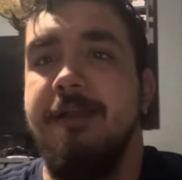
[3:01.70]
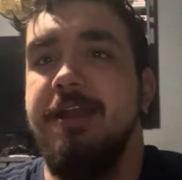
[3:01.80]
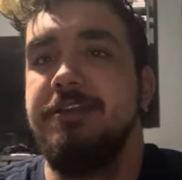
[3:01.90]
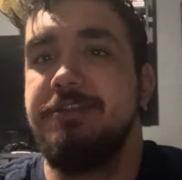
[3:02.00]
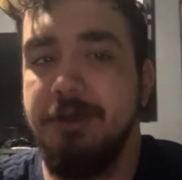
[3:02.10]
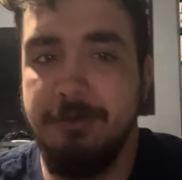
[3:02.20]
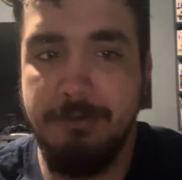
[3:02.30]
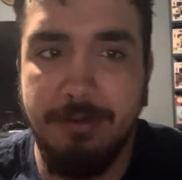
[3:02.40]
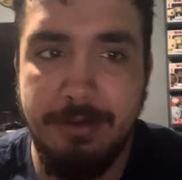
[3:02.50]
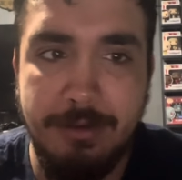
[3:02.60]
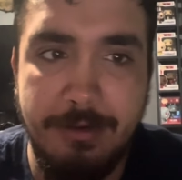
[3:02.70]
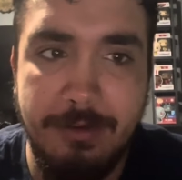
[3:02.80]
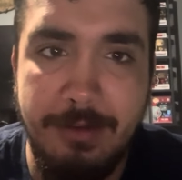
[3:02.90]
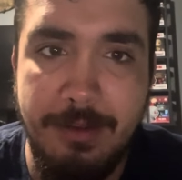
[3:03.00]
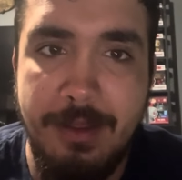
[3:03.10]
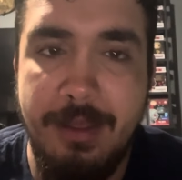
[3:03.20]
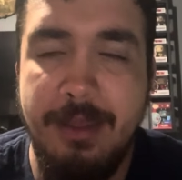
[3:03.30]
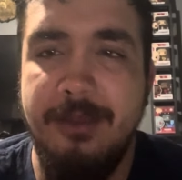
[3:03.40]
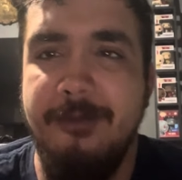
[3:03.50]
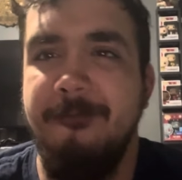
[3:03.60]
So
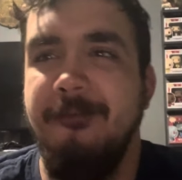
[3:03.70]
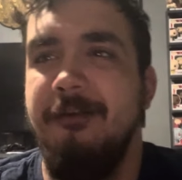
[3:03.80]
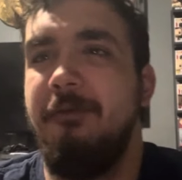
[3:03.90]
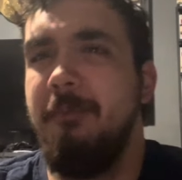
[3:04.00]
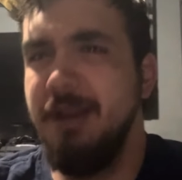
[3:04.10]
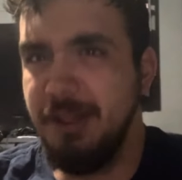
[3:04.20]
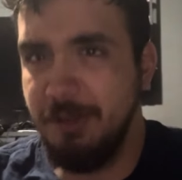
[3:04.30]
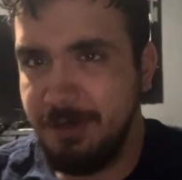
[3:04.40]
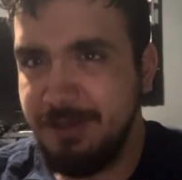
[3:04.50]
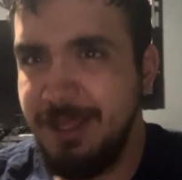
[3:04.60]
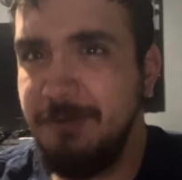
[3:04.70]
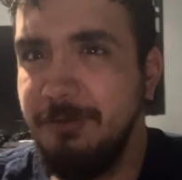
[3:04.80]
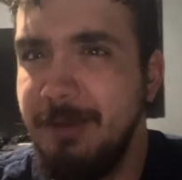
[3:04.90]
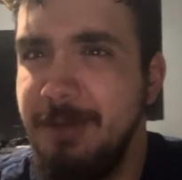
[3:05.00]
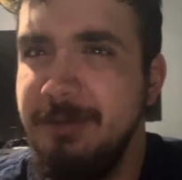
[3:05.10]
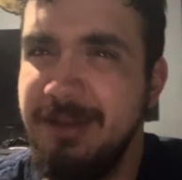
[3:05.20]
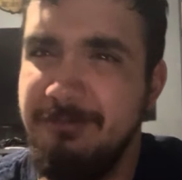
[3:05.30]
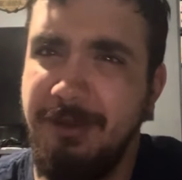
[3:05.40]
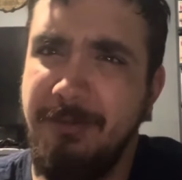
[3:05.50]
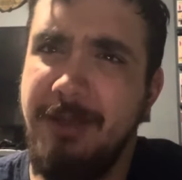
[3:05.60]
from what it looked like, we might be,
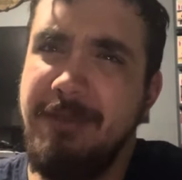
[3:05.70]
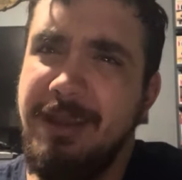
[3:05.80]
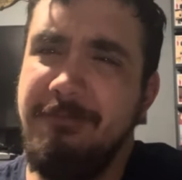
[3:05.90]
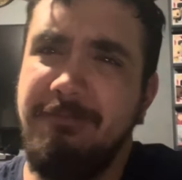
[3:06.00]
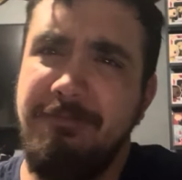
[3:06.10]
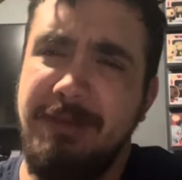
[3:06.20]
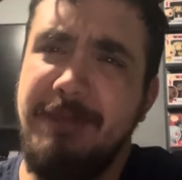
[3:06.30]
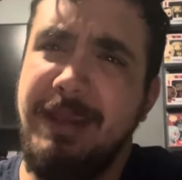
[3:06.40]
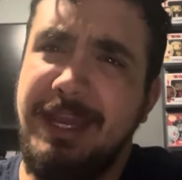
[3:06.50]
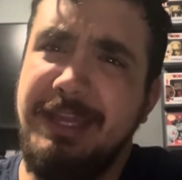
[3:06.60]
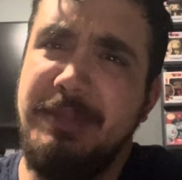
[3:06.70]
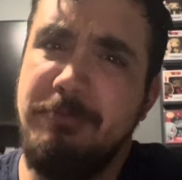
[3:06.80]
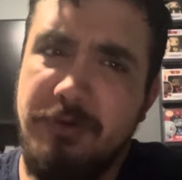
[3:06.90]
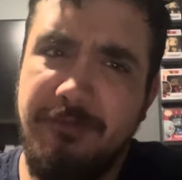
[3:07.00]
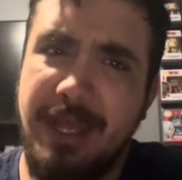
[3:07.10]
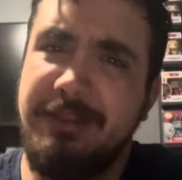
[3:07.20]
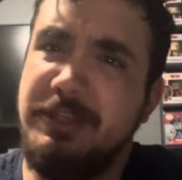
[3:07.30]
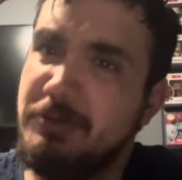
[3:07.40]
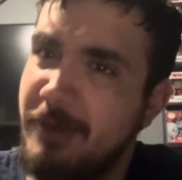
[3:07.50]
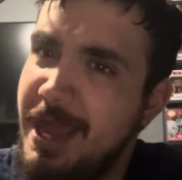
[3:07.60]
we might be, making these moves at the
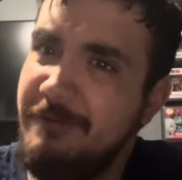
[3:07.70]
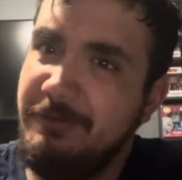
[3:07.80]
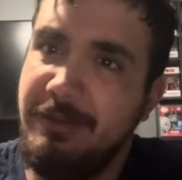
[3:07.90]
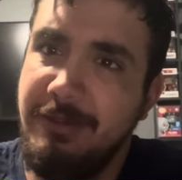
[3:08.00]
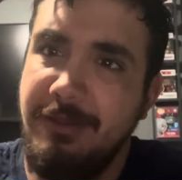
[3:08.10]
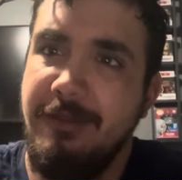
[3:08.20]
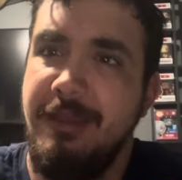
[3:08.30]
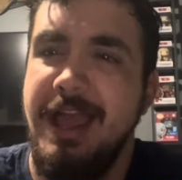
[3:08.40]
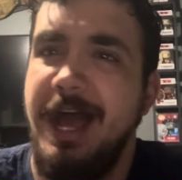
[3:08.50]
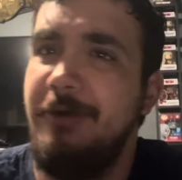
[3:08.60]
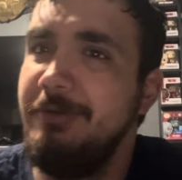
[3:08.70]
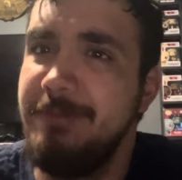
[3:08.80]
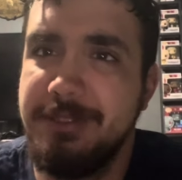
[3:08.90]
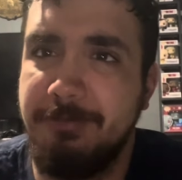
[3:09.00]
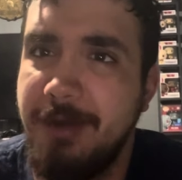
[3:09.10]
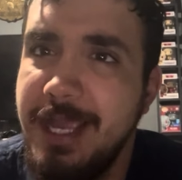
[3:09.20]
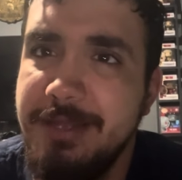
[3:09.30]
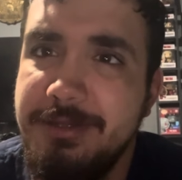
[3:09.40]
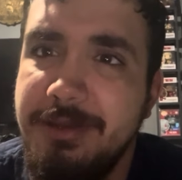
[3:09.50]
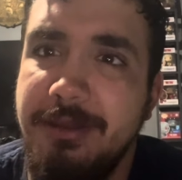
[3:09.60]
draft. I wouldn't be
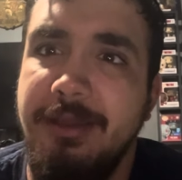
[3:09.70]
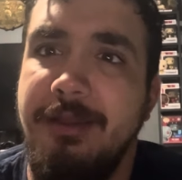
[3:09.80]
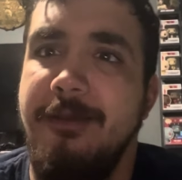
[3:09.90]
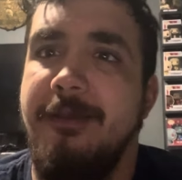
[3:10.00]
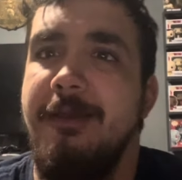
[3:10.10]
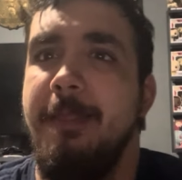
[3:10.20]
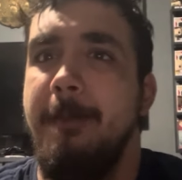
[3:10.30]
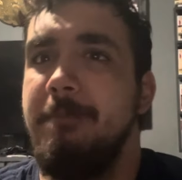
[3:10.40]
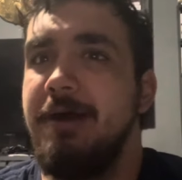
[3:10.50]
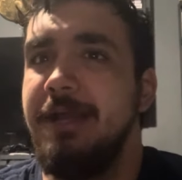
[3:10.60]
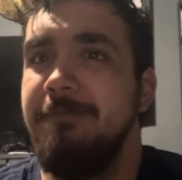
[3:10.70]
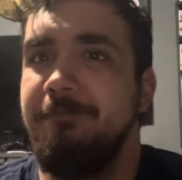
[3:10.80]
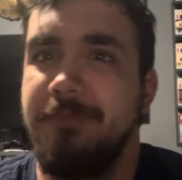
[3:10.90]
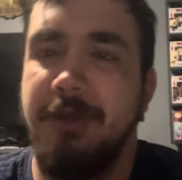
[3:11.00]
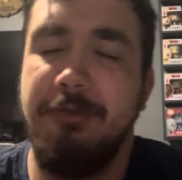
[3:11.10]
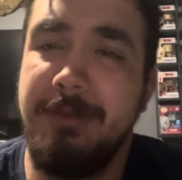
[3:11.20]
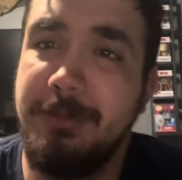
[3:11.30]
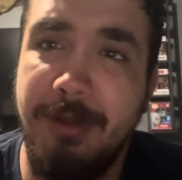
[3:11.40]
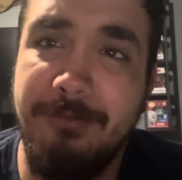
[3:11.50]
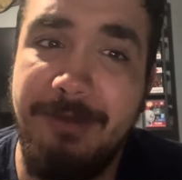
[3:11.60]
surprised, but I wouldn't be
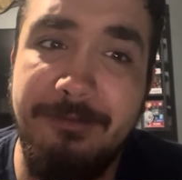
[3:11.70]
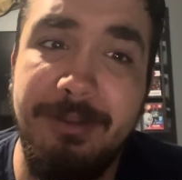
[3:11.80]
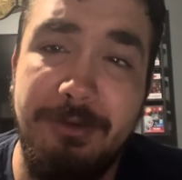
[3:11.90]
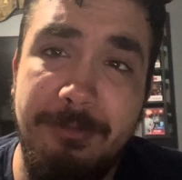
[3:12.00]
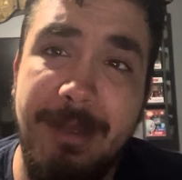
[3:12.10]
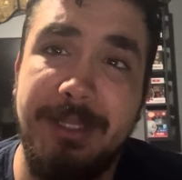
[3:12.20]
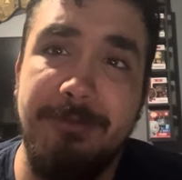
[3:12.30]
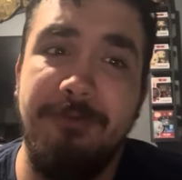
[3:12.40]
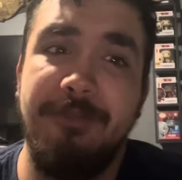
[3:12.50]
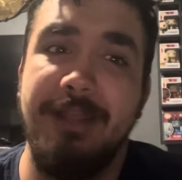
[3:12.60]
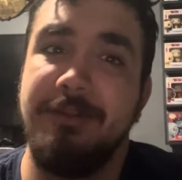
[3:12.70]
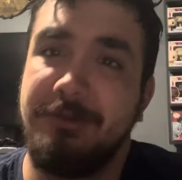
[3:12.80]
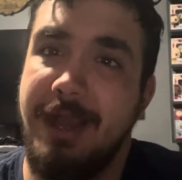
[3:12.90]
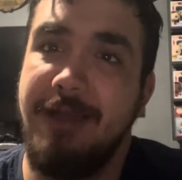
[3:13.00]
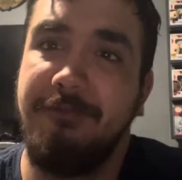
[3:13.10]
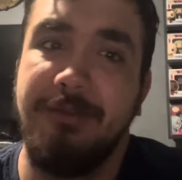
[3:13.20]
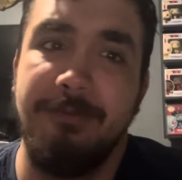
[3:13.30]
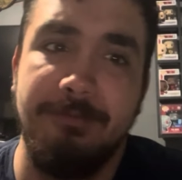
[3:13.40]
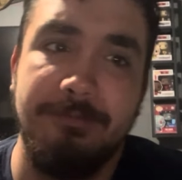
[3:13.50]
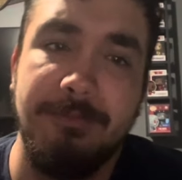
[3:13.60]
surprised if we actually do make these moves at the draft.
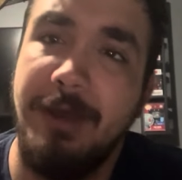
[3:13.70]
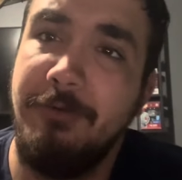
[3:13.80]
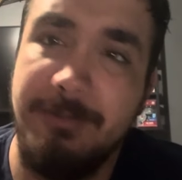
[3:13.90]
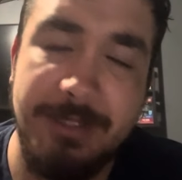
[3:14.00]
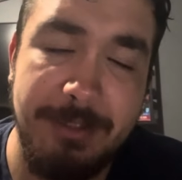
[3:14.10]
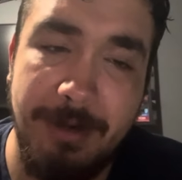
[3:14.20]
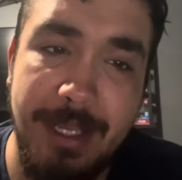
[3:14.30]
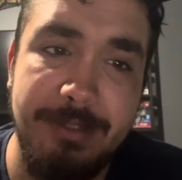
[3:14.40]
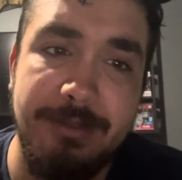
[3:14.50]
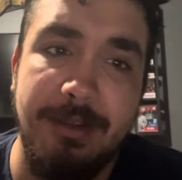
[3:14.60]
I wouldn't be surprised